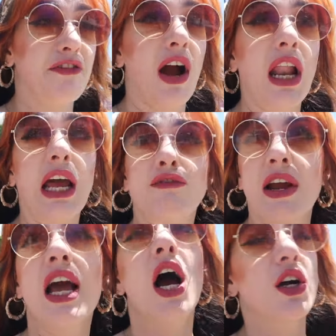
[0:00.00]
Throughout, like,
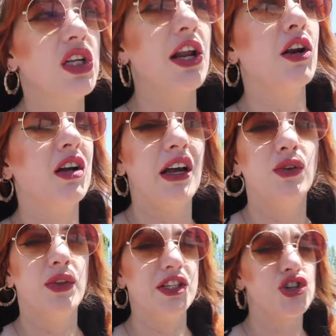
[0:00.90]
re- I was going along and
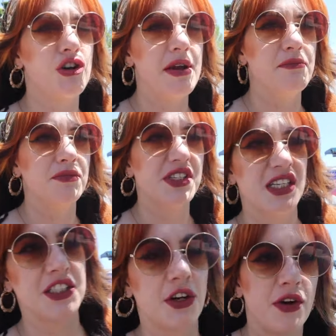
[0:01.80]
going all those trims,
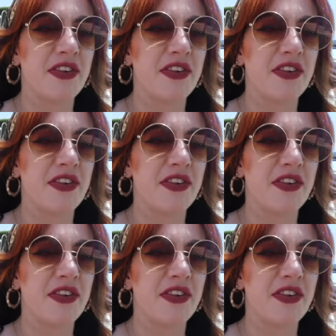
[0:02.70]
and I don't